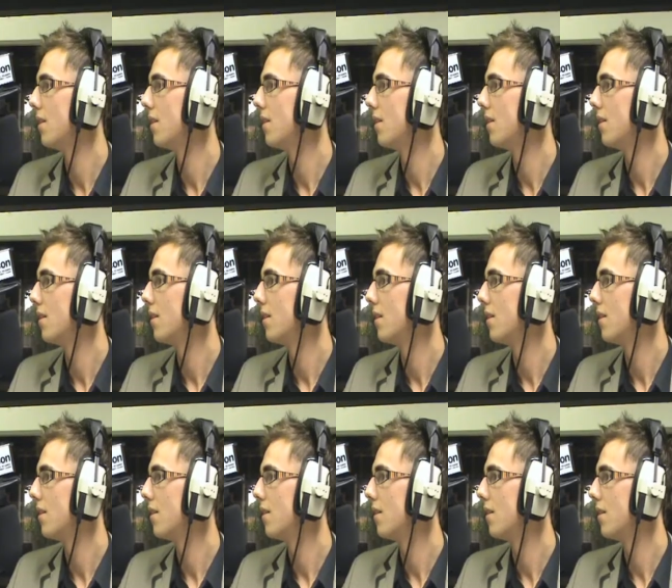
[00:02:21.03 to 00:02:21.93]
somewhere along the
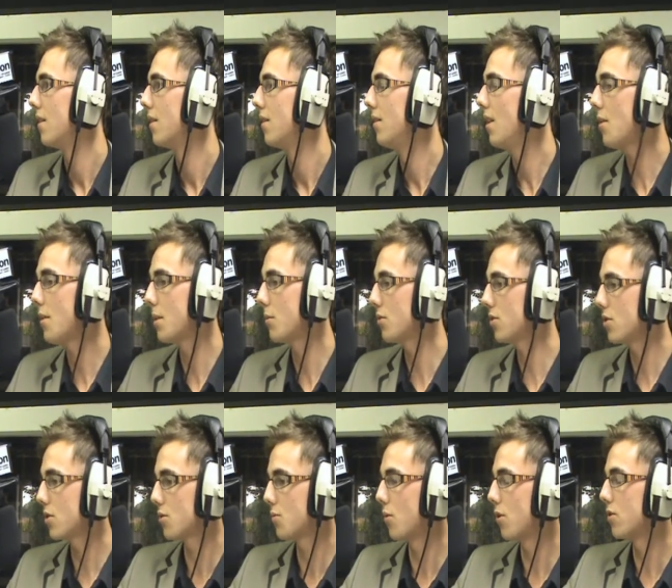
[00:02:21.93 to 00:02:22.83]
line? No, it was
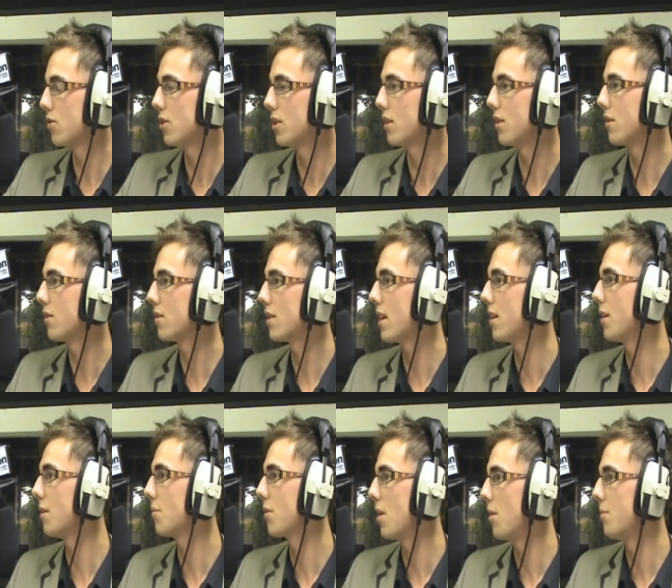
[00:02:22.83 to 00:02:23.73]
just watching
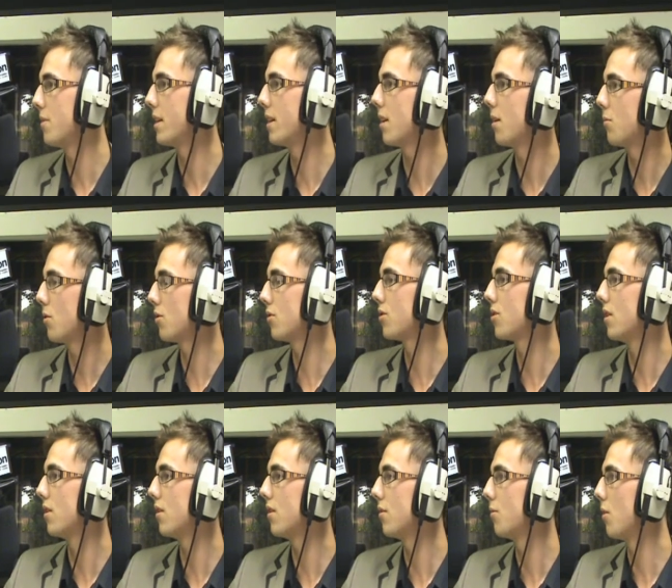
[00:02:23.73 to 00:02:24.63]
stand-up comedy. I watched
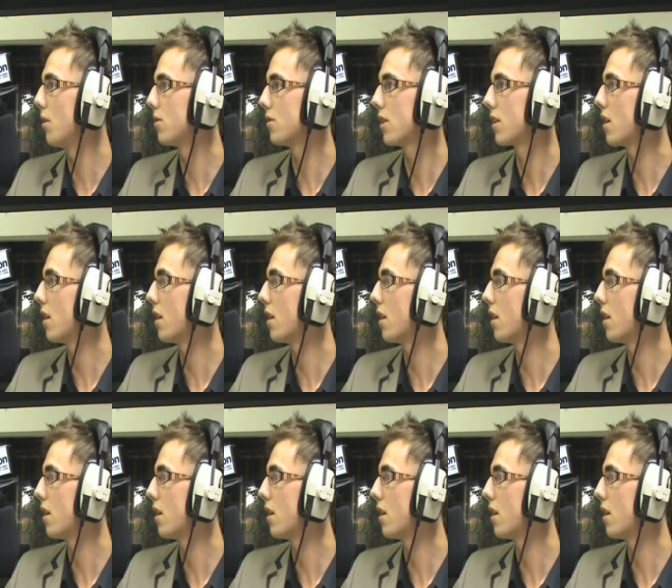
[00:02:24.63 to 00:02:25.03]
it once. I